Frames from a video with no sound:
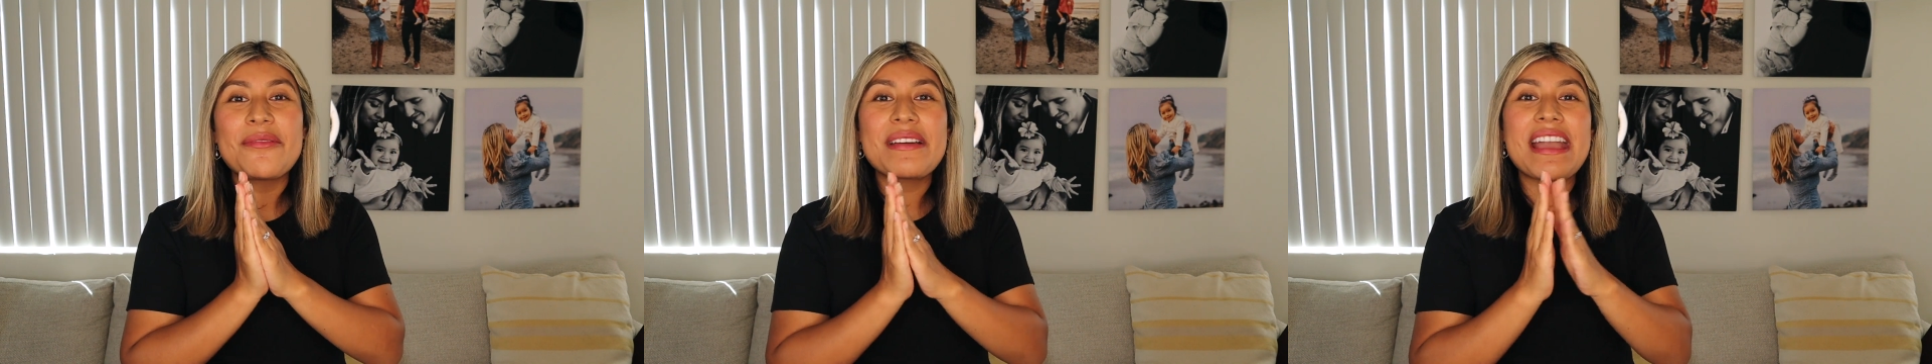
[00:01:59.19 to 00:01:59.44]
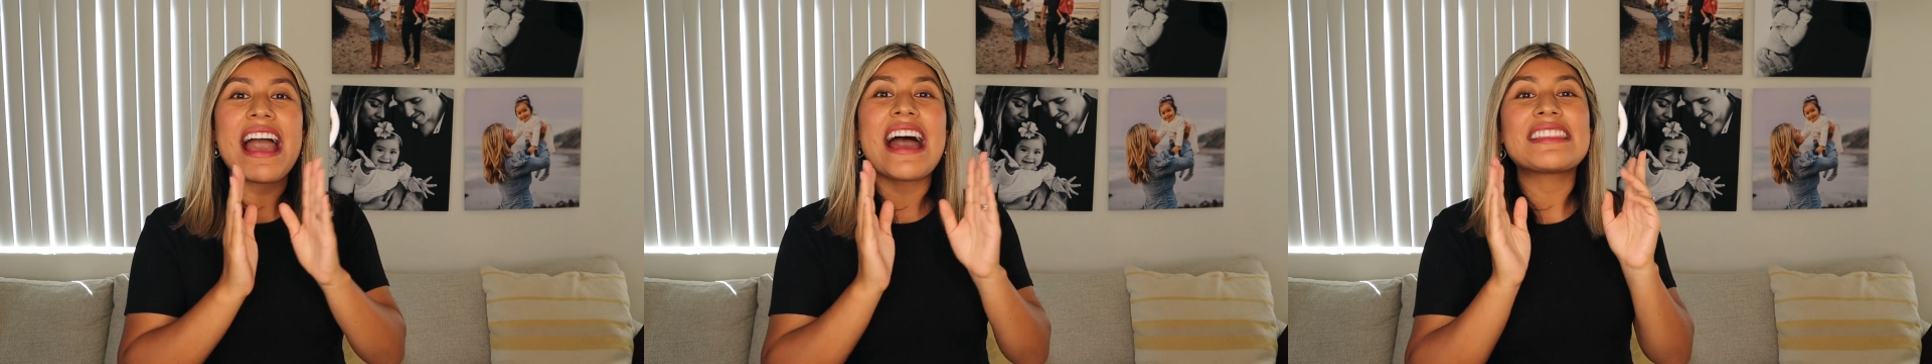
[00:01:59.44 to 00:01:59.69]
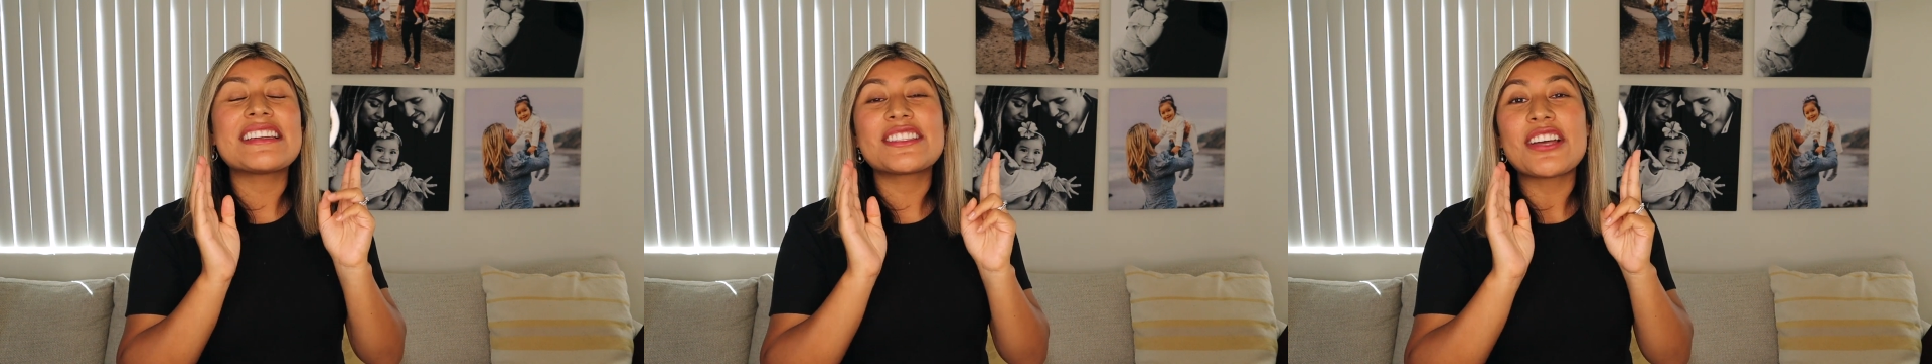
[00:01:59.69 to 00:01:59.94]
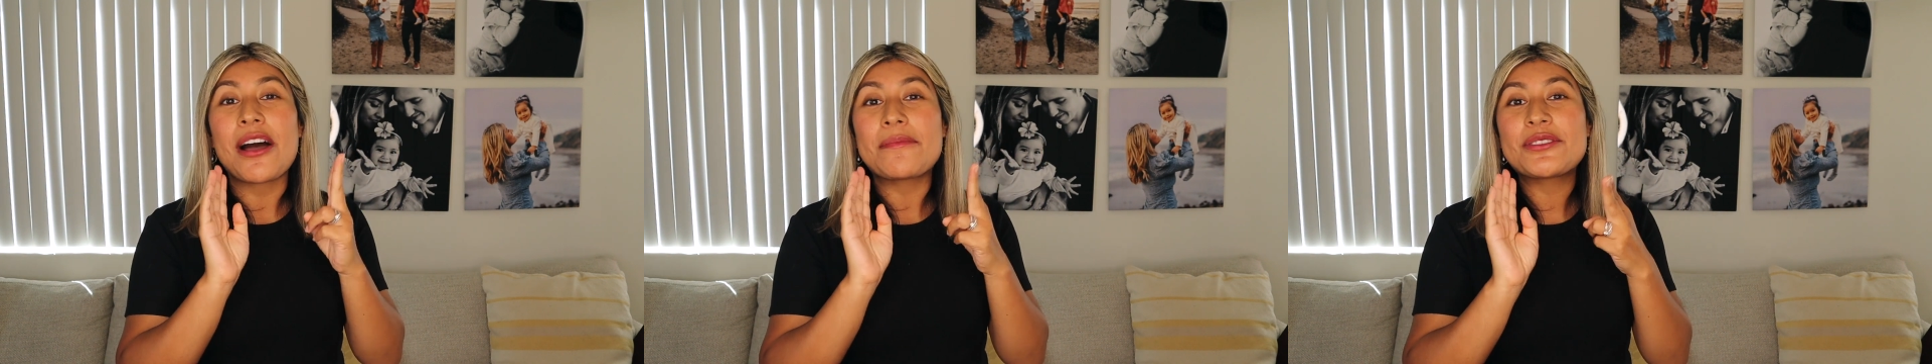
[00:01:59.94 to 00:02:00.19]
We had the
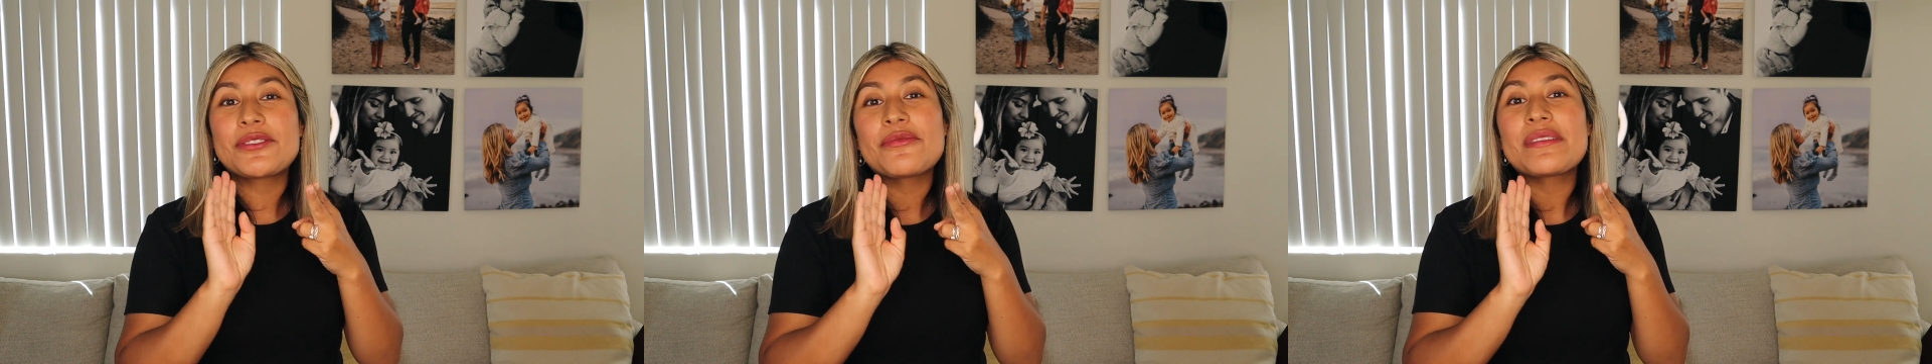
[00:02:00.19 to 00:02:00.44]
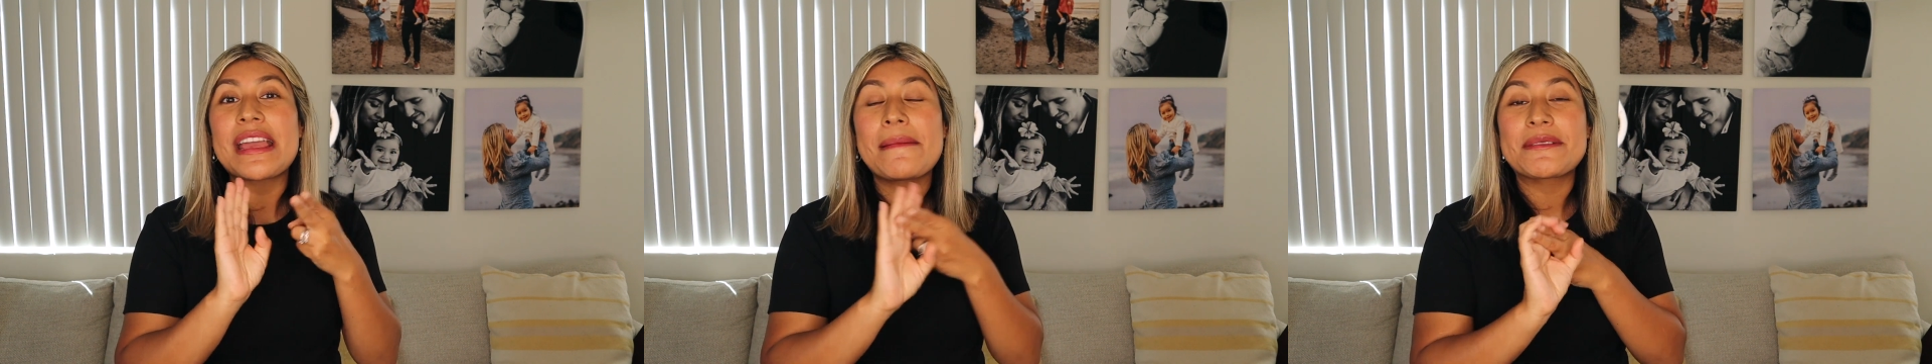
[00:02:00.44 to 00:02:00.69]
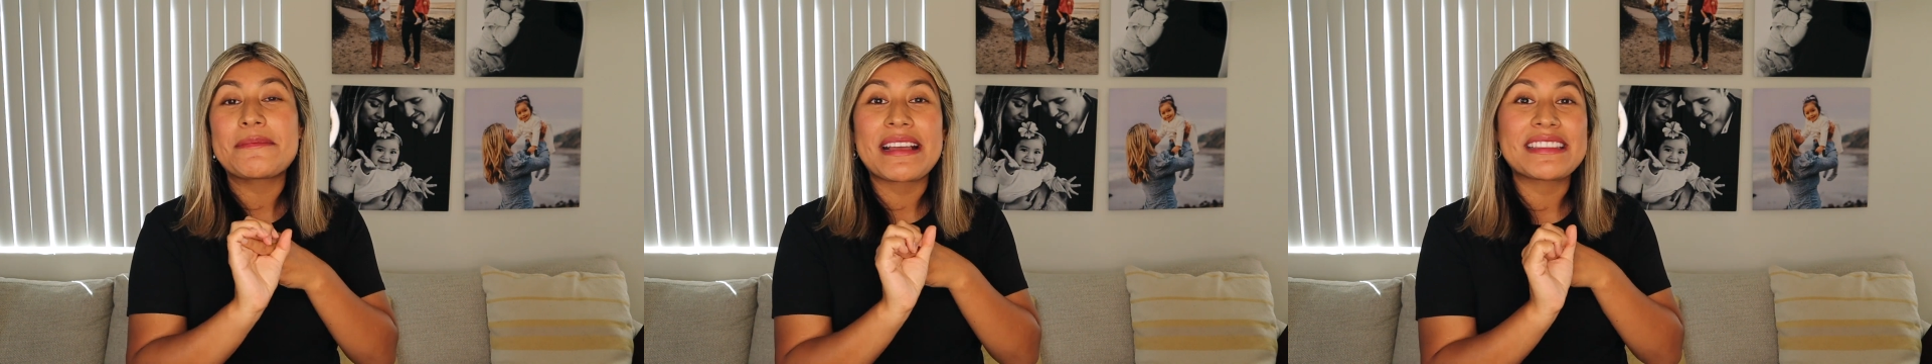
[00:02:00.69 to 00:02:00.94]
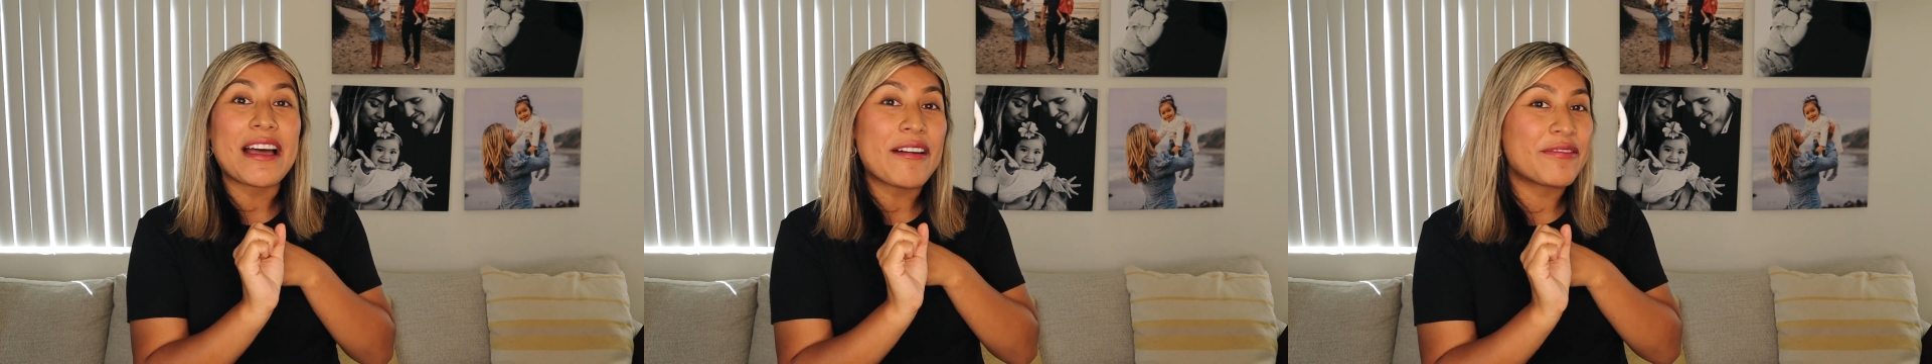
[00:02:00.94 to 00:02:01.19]
top two names
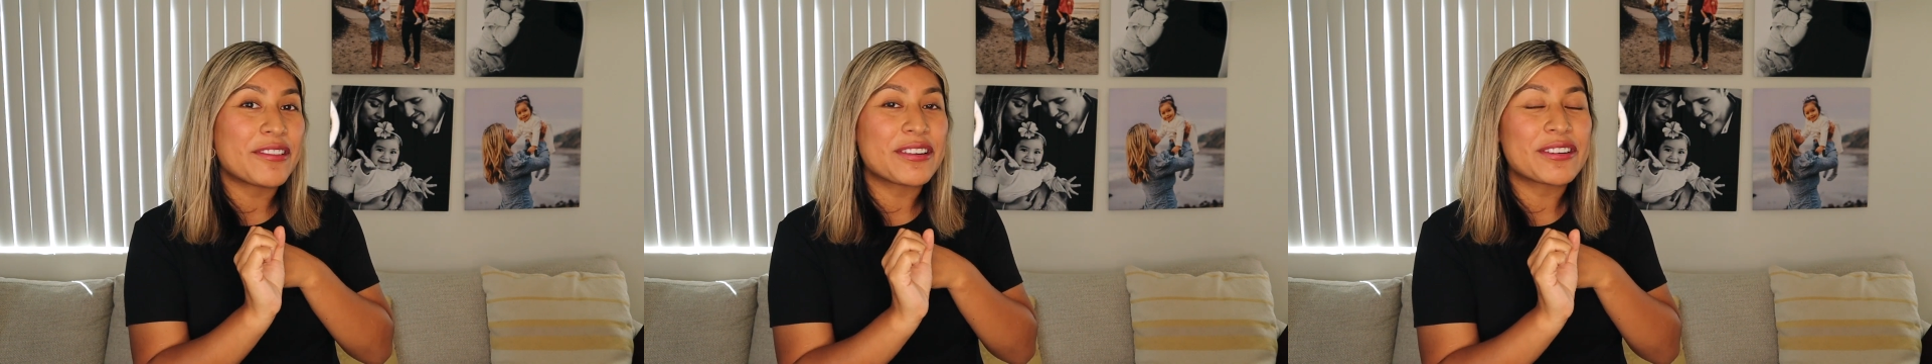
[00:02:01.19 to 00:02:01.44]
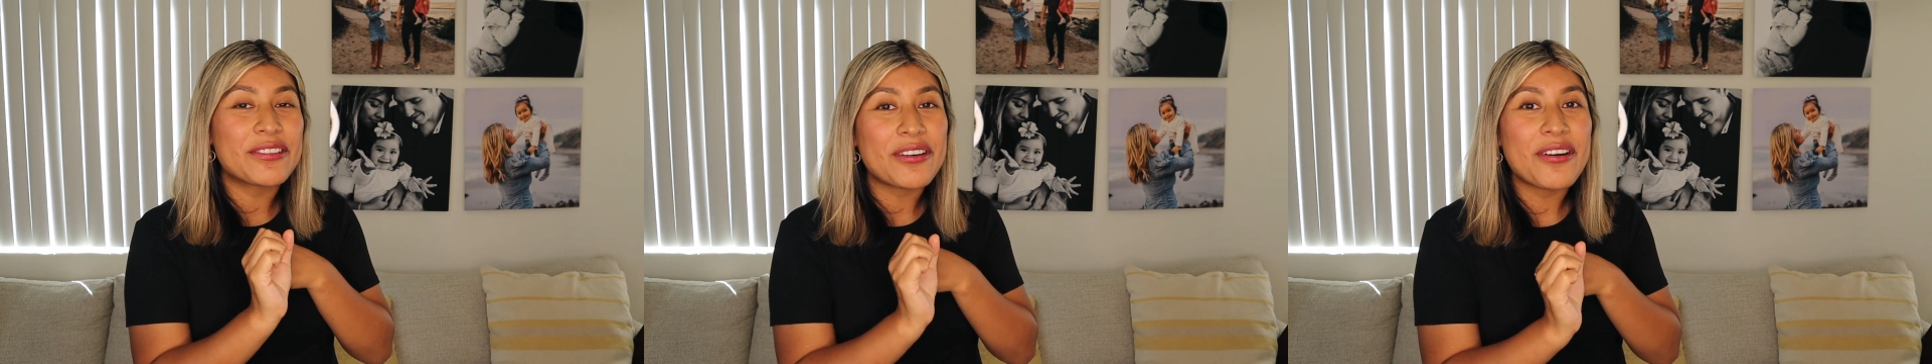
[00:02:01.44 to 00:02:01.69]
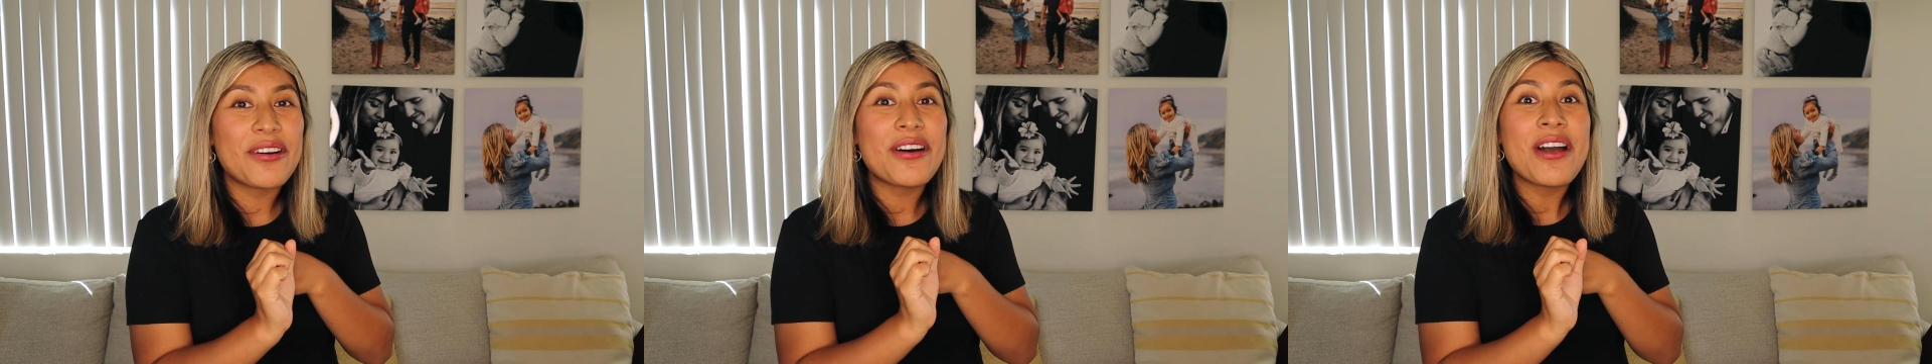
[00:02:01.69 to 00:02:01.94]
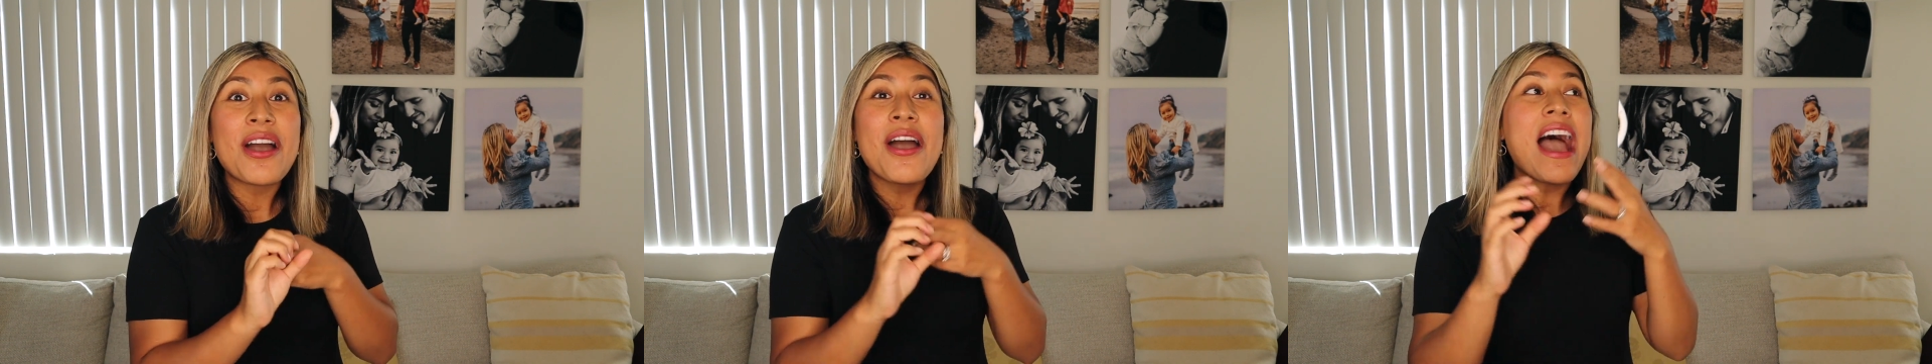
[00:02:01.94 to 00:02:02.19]
picked up for a girl.
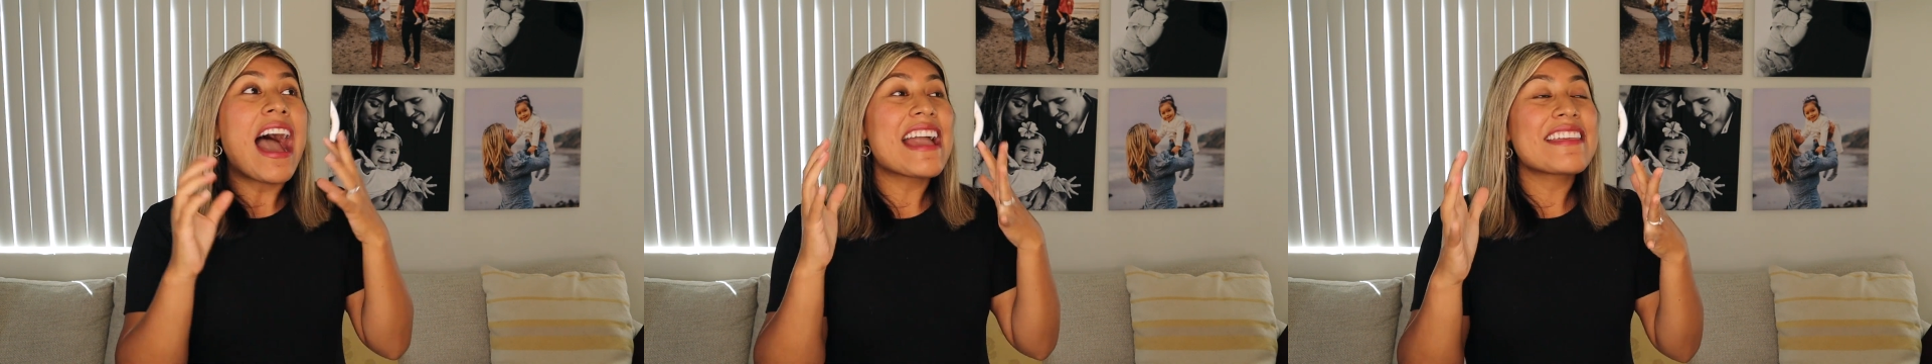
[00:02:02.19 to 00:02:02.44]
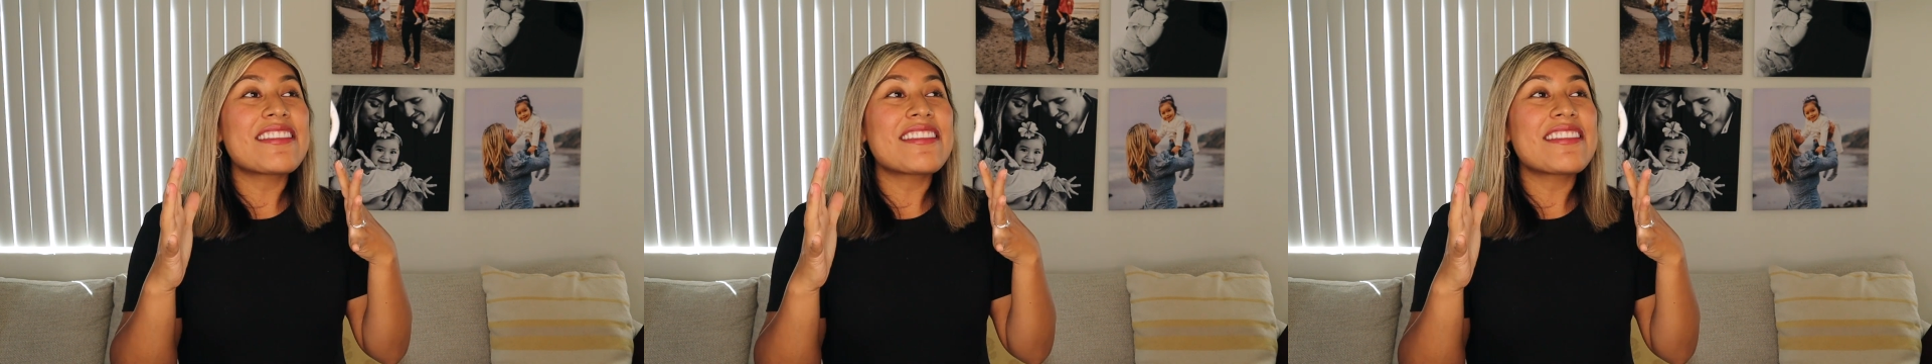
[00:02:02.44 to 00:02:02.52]
I